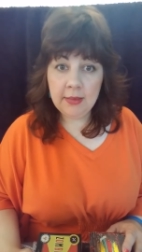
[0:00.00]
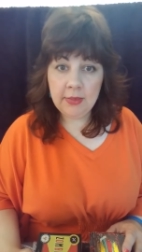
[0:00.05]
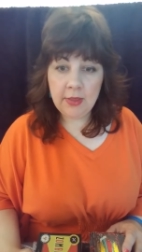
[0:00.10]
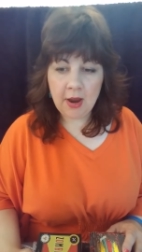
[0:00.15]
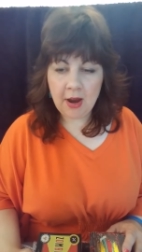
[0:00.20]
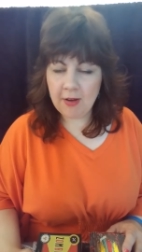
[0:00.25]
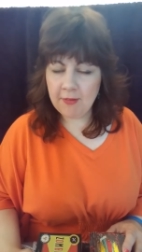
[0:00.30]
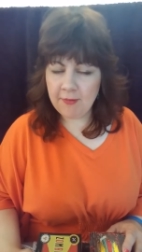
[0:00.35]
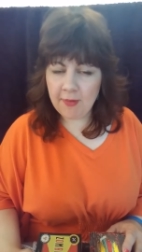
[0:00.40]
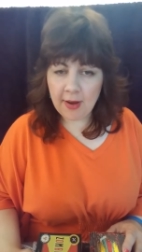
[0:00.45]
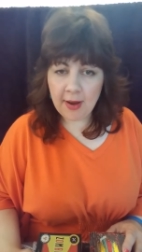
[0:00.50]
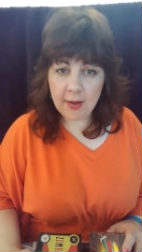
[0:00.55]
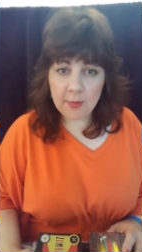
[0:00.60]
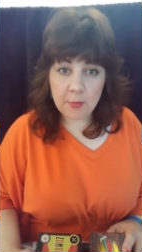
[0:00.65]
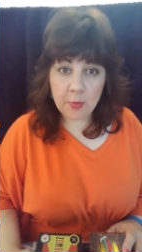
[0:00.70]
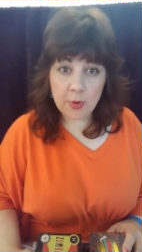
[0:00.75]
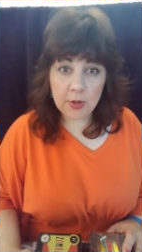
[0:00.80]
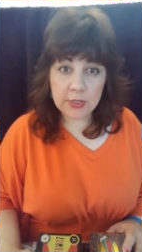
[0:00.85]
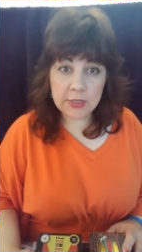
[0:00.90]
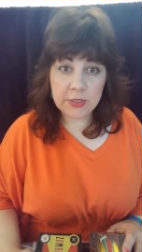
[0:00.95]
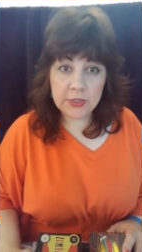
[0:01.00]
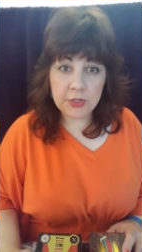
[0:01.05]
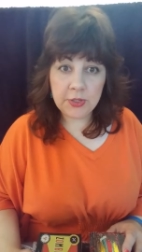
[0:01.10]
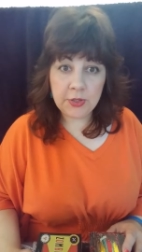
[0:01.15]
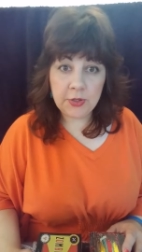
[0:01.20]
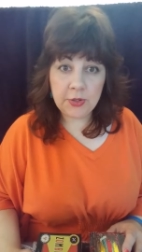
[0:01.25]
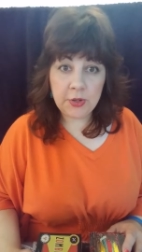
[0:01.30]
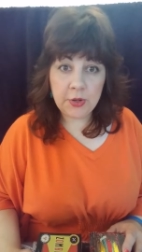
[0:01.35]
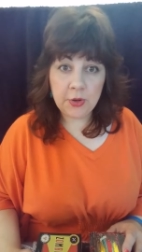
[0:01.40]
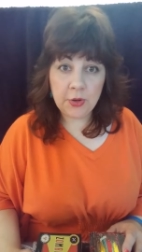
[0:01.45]
They are very important to
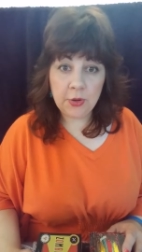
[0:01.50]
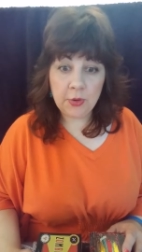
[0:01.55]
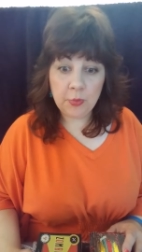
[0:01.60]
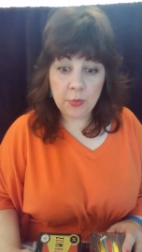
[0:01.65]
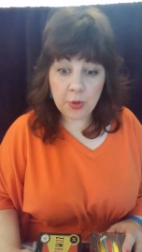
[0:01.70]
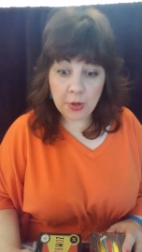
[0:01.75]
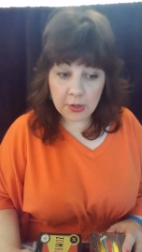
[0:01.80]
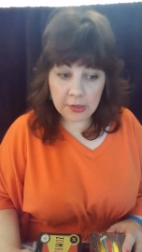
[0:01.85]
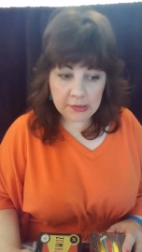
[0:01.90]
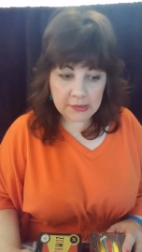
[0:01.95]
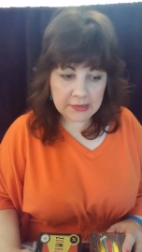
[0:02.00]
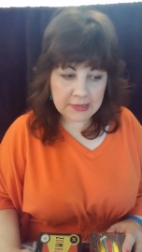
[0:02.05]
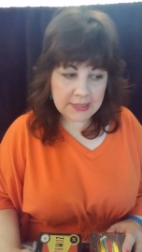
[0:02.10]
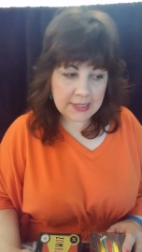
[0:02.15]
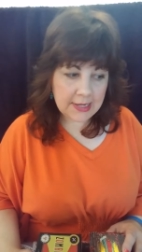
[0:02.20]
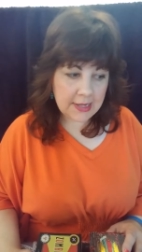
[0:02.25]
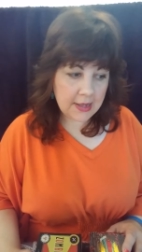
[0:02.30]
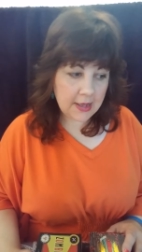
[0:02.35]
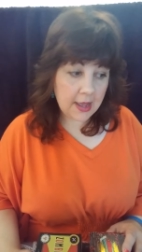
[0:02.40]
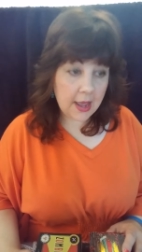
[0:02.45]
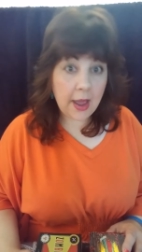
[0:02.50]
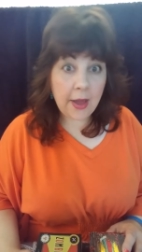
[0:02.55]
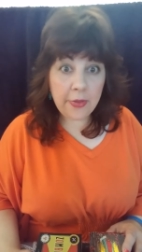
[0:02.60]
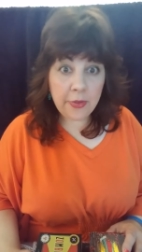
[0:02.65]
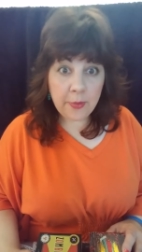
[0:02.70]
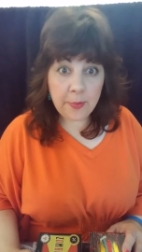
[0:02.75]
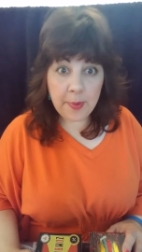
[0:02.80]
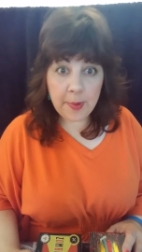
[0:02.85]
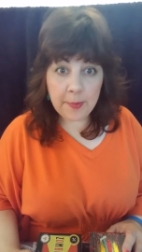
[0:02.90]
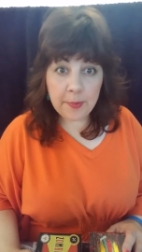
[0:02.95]
your world, other
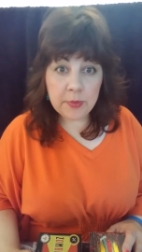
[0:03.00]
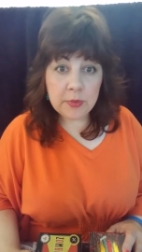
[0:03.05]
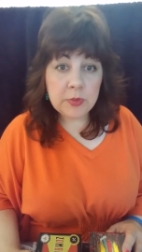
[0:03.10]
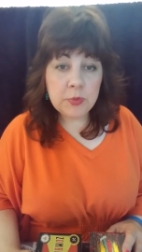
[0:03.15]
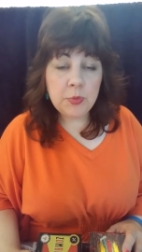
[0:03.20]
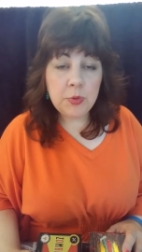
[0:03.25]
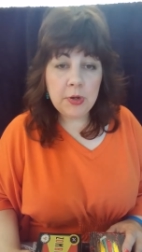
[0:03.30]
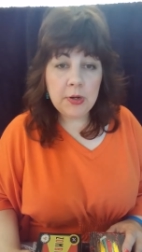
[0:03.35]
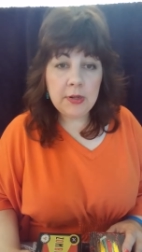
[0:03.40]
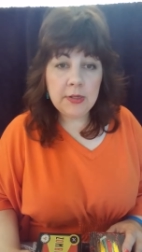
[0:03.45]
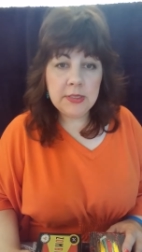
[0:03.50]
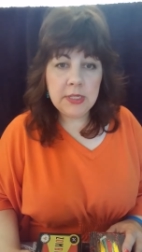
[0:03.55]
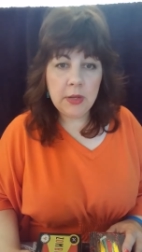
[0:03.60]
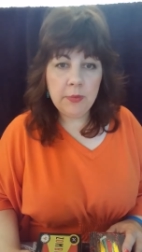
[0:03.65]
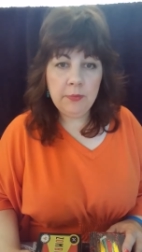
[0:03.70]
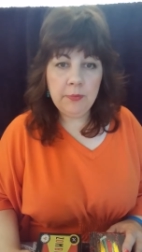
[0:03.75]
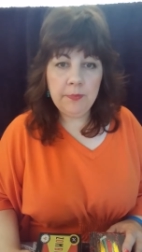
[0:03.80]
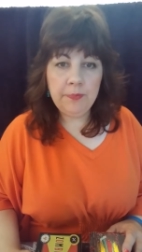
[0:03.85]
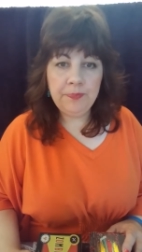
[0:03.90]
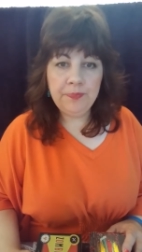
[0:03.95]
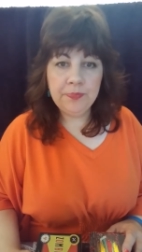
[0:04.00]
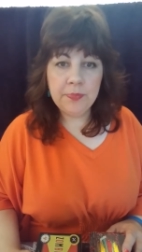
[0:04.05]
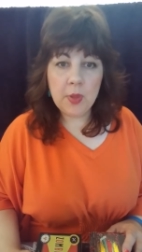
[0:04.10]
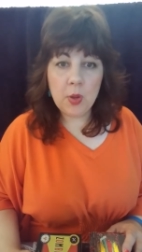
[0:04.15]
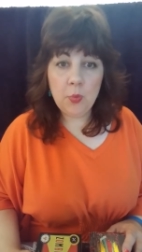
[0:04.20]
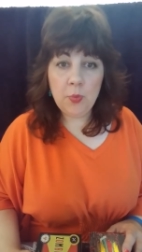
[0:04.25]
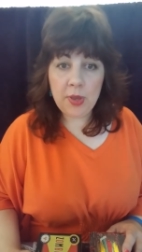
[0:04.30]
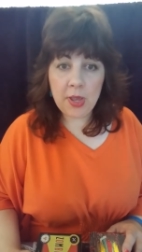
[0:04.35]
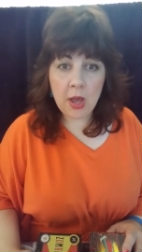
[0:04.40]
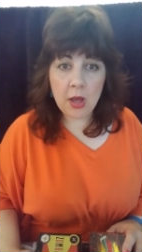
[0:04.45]
people's world, and
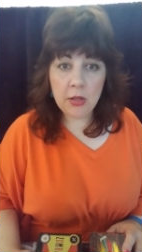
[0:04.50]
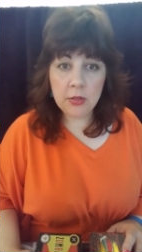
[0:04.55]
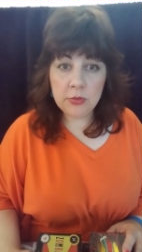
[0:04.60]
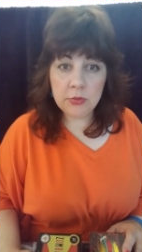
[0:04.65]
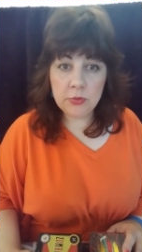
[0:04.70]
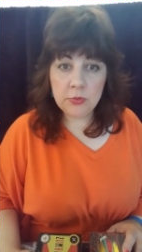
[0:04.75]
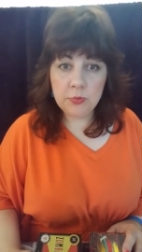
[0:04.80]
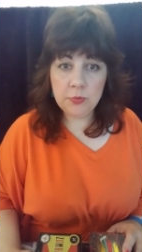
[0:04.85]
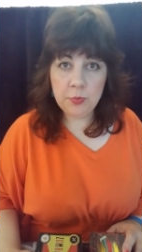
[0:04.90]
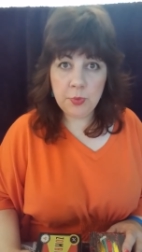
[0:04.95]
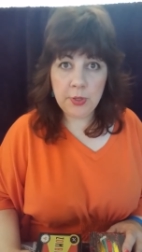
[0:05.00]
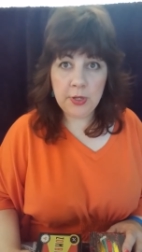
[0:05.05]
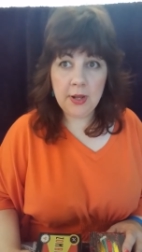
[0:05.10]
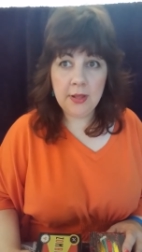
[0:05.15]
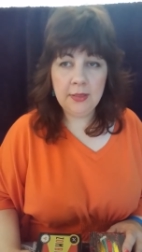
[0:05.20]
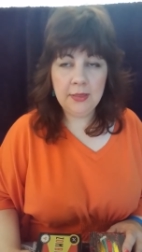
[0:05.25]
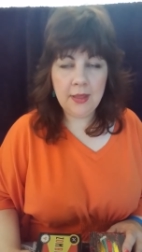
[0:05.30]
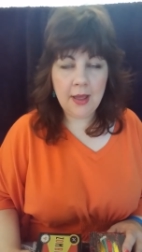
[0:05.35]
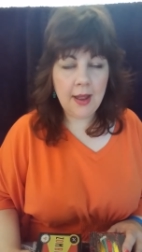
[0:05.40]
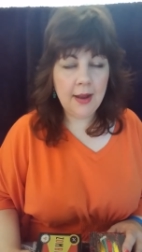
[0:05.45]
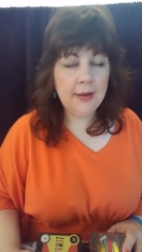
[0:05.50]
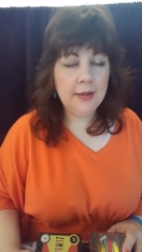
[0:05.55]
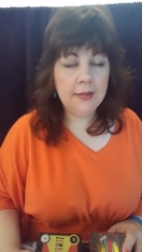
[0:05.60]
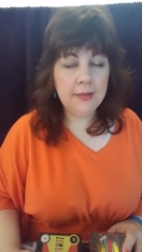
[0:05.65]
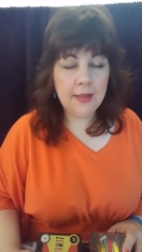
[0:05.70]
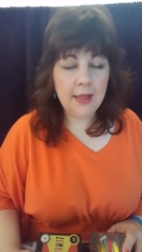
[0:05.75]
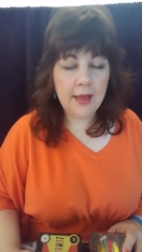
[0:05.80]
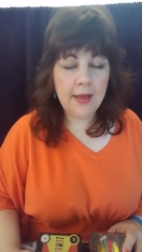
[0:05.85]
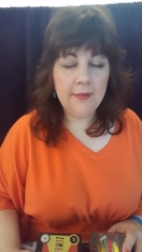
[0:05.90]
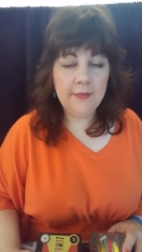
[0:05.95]
we all put a lot of
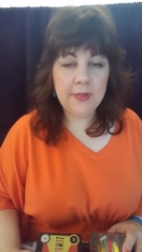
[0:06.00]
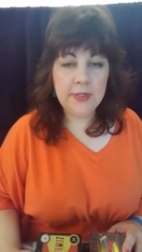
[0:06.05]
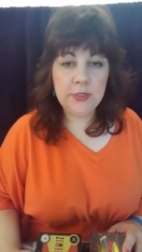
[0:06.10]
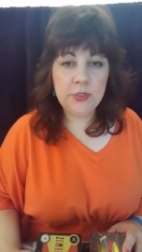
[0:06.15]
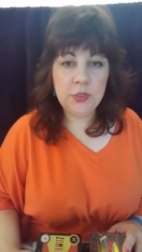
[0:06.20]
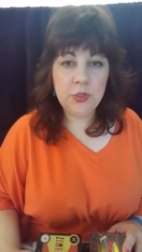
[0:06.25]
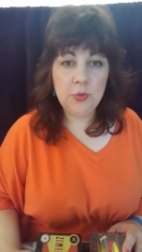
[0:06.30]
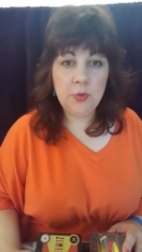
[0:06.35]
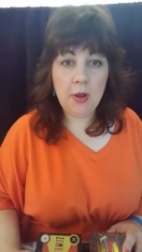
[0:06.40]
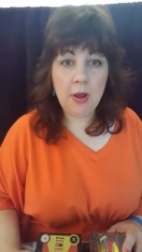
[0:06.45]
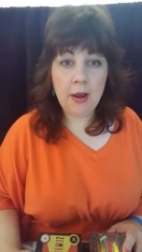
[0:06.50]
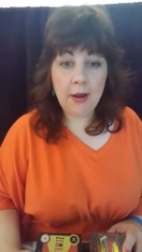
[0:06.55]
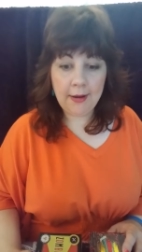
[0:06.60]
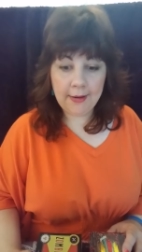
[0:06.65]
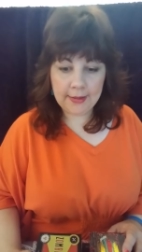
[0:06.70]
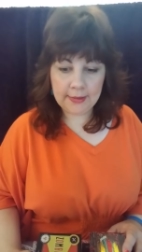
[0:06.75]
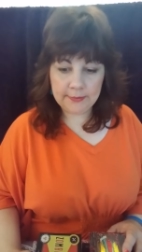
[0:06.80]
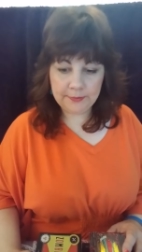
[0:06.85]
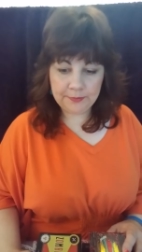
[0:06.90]
love into our